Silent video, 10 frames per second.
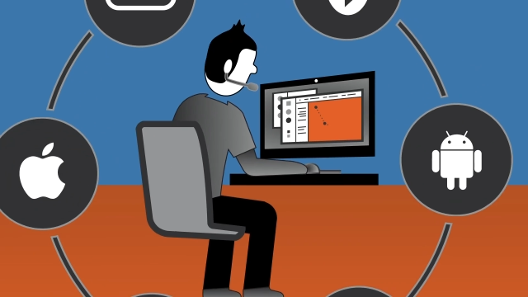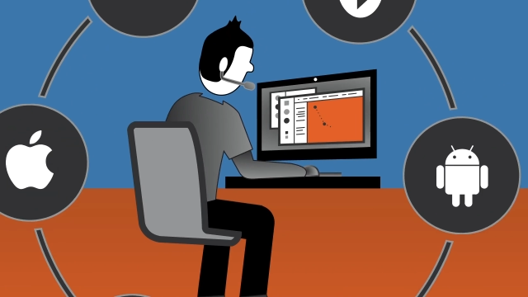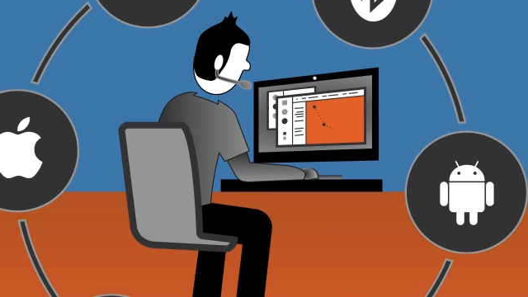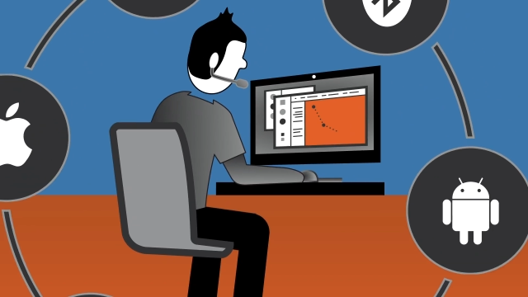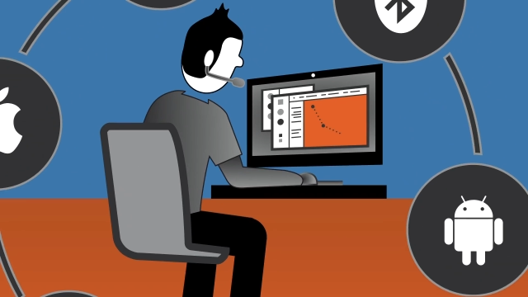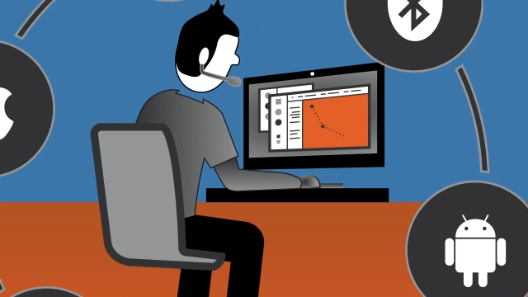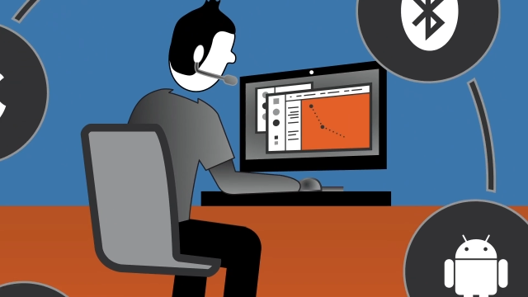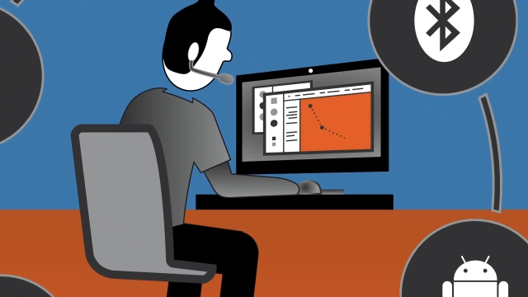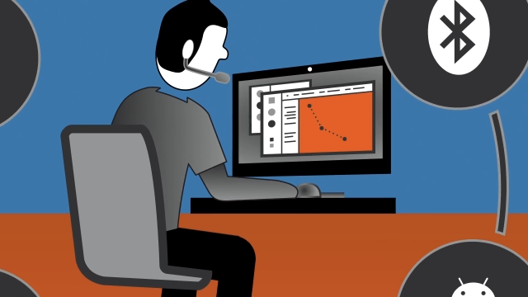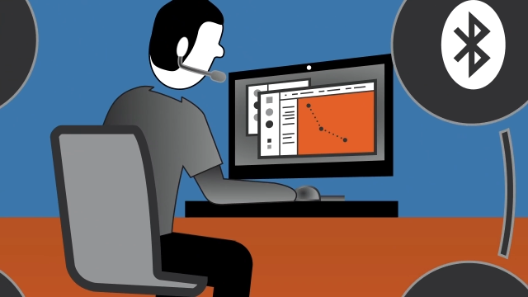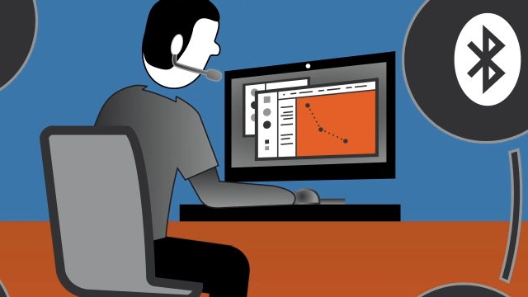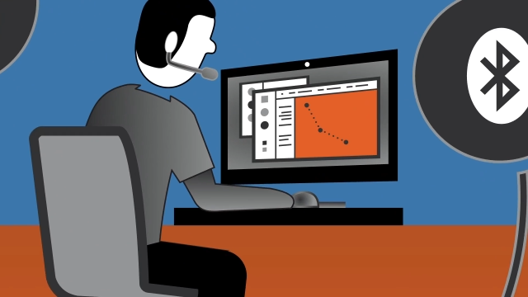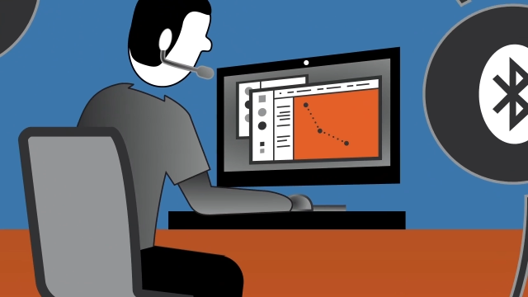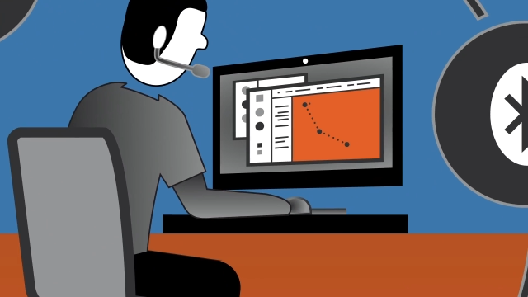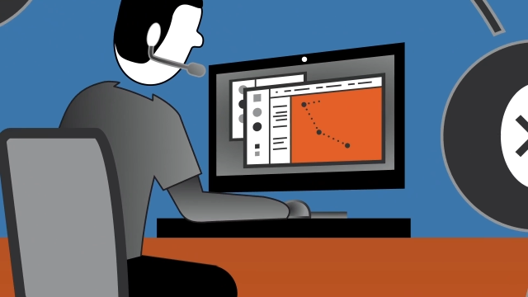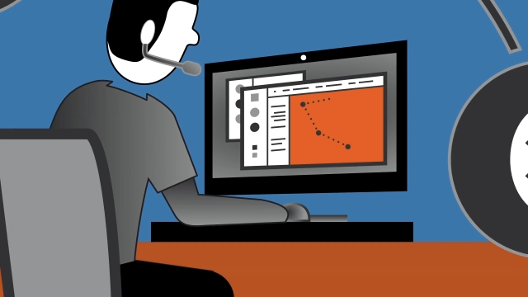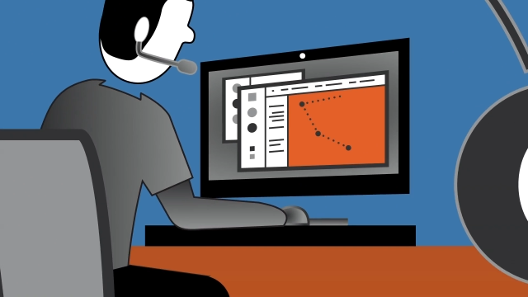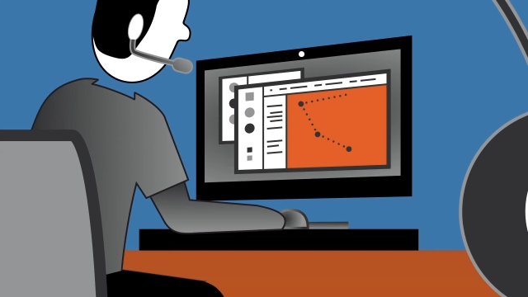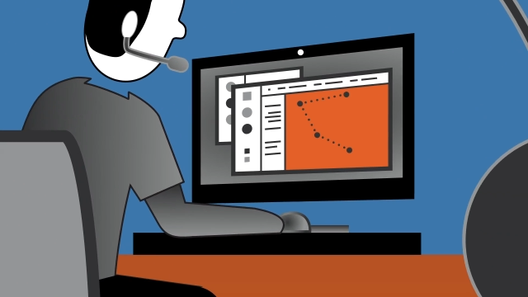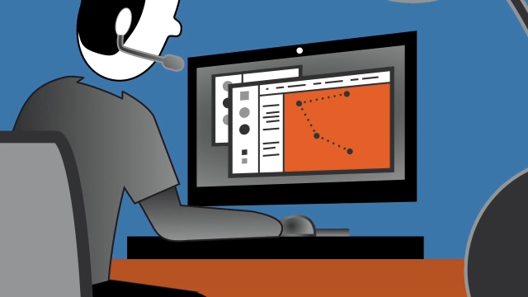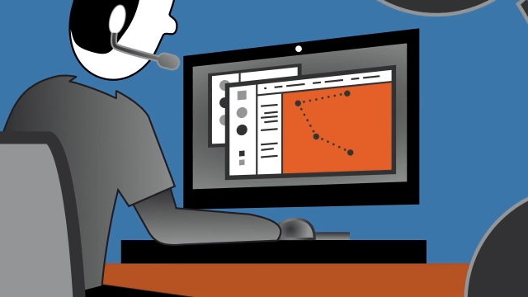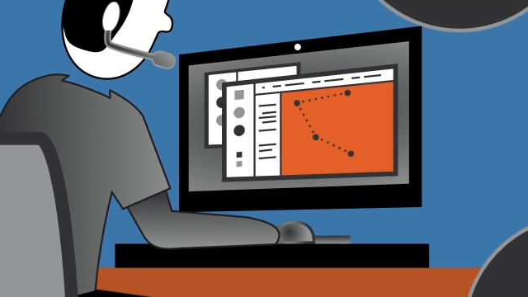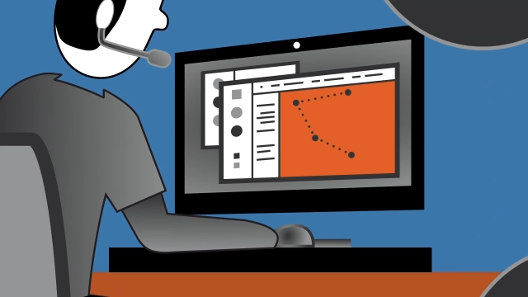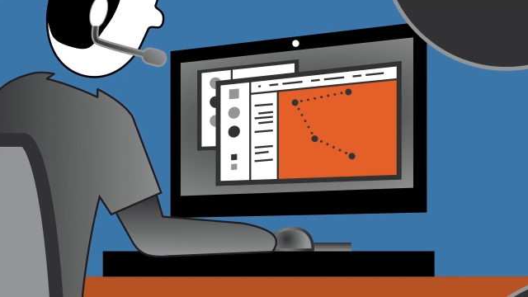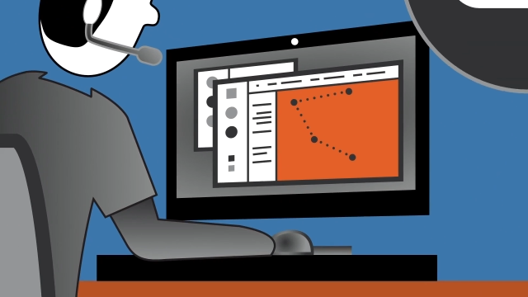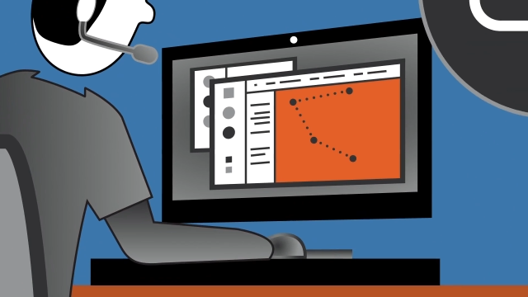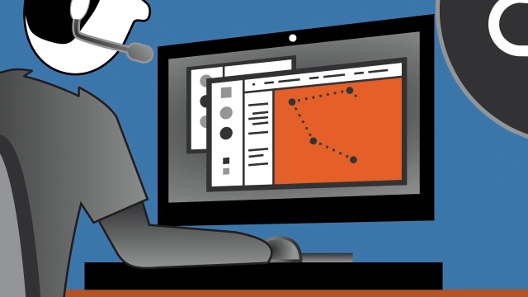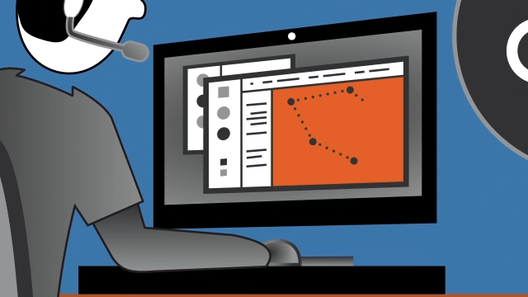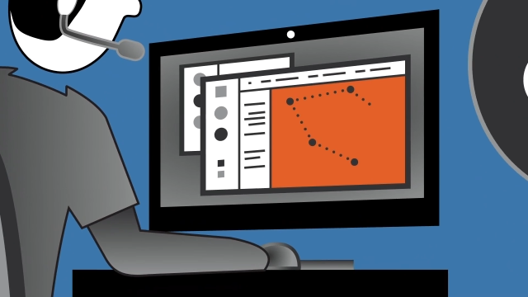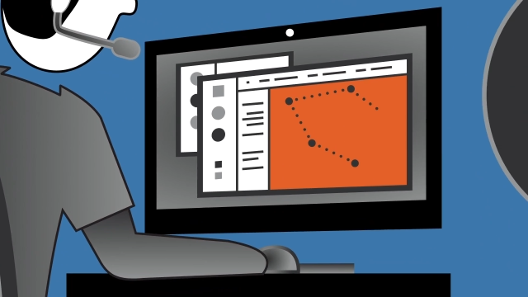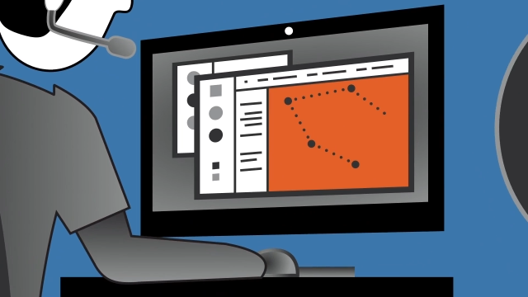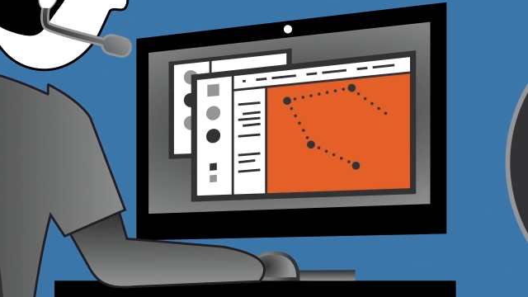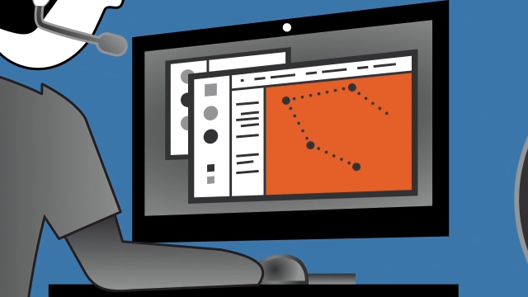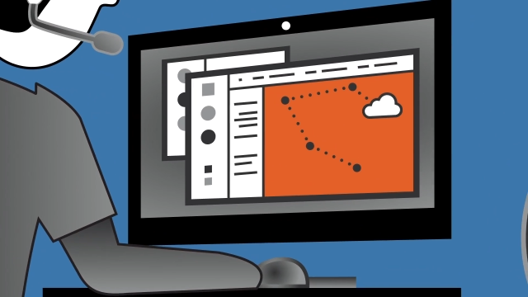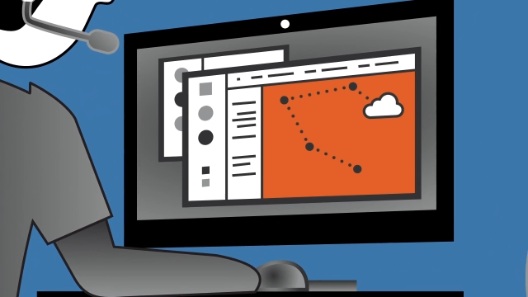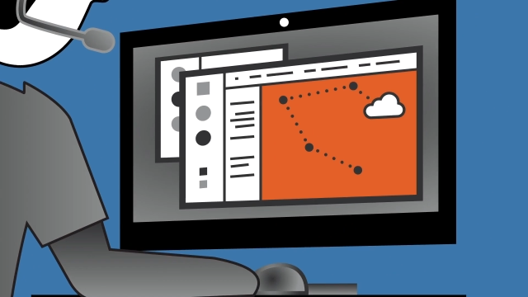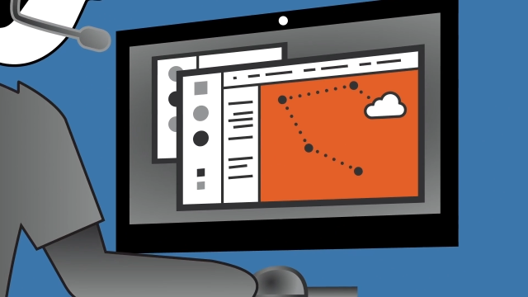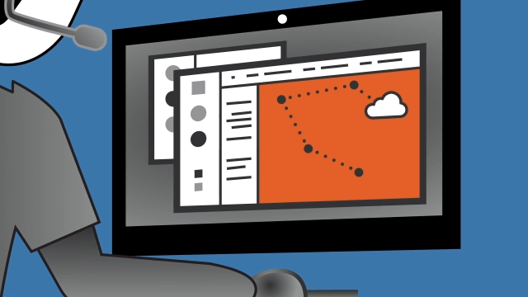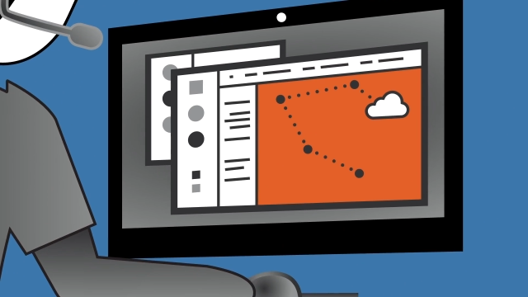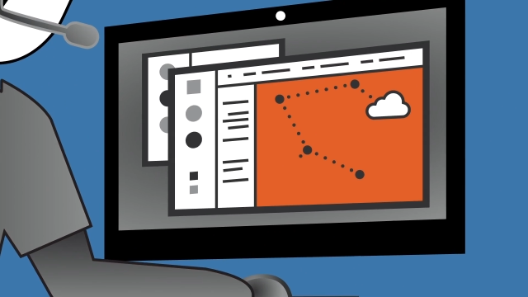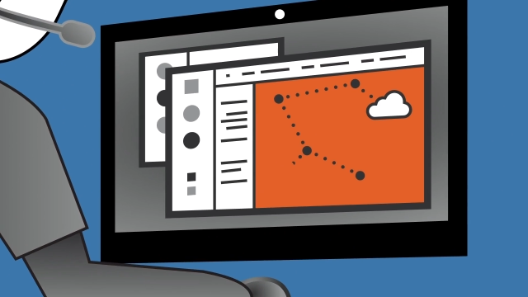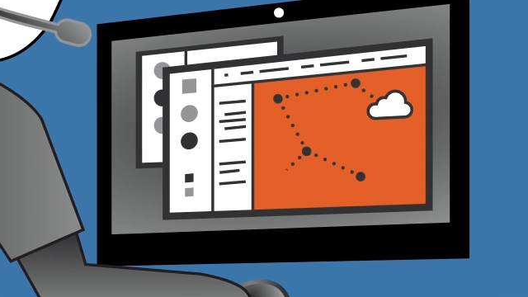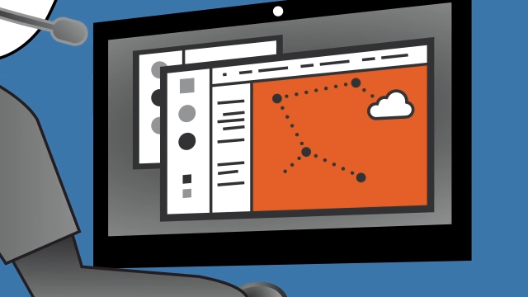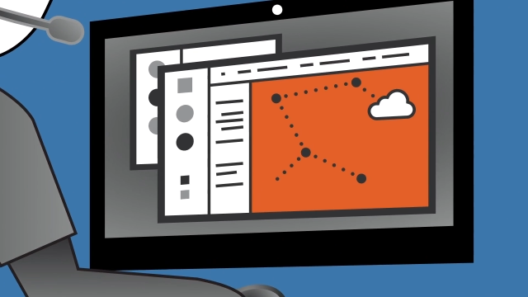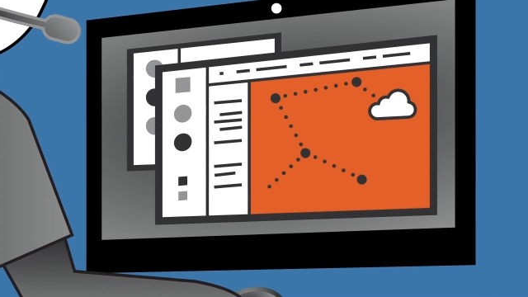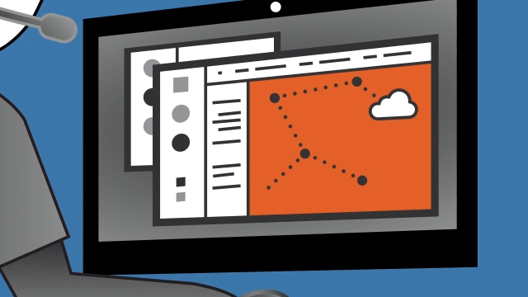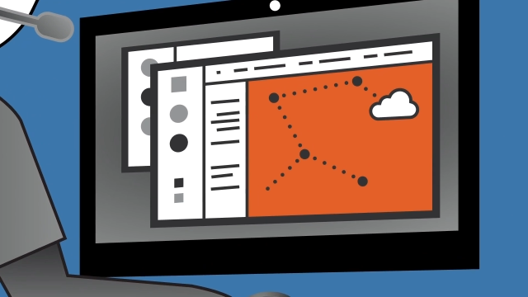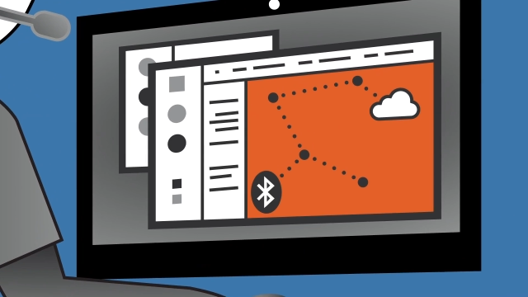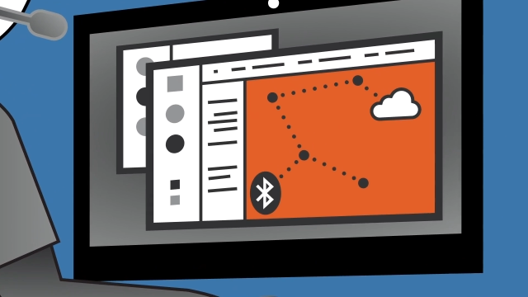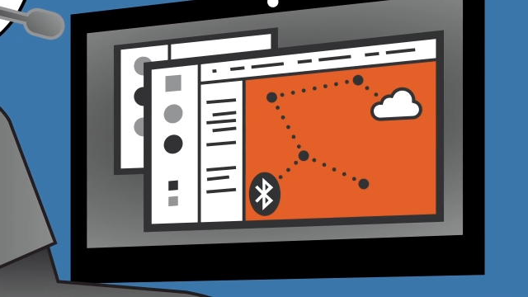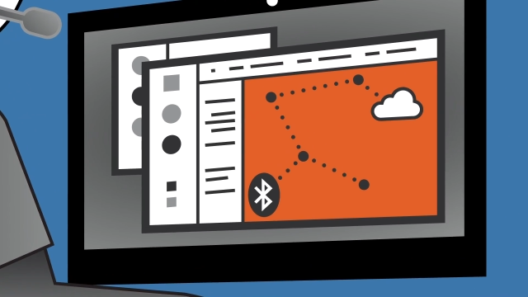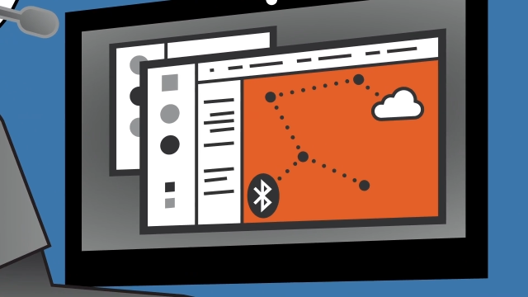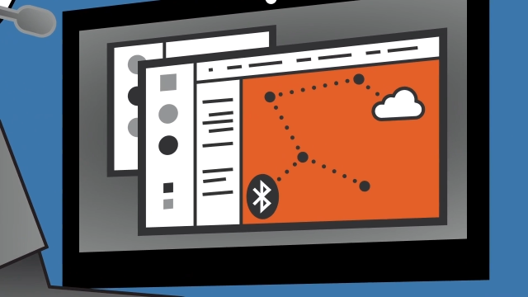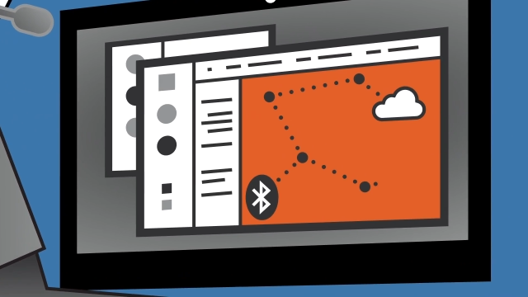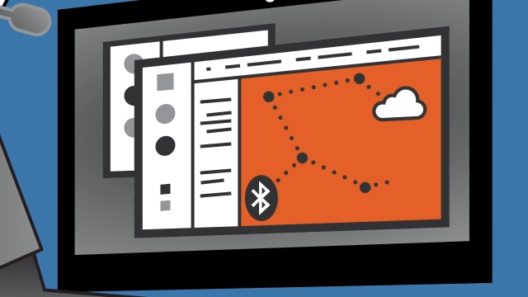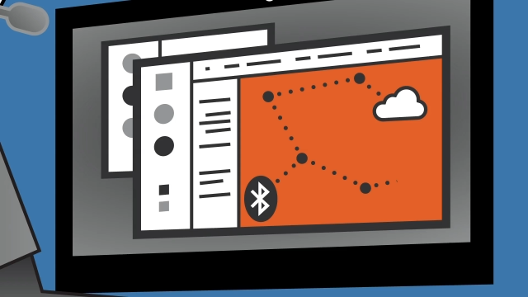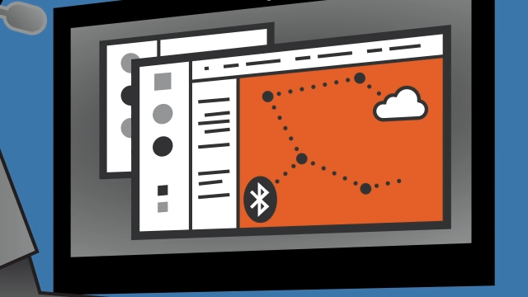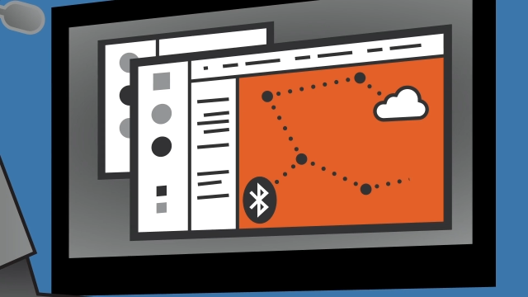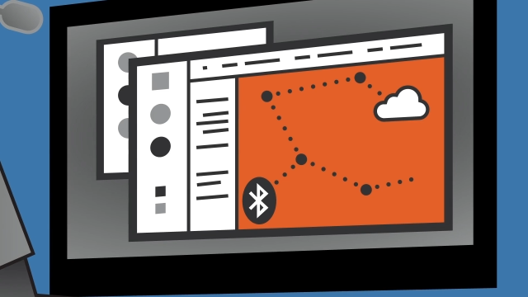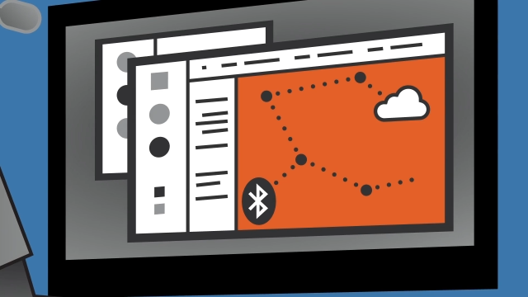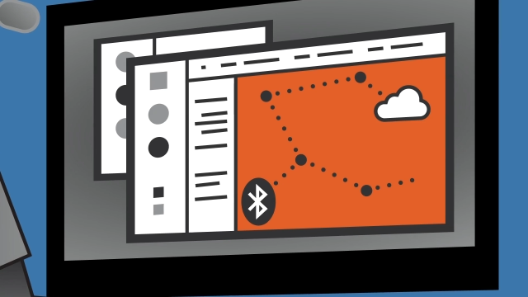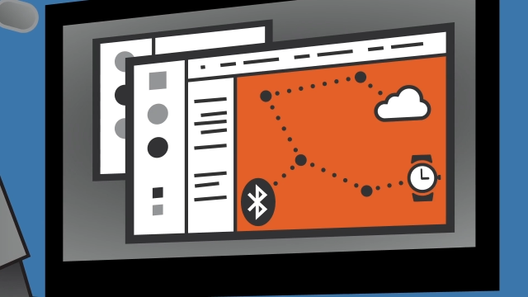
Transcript: No face is visible, so there are no lips to read.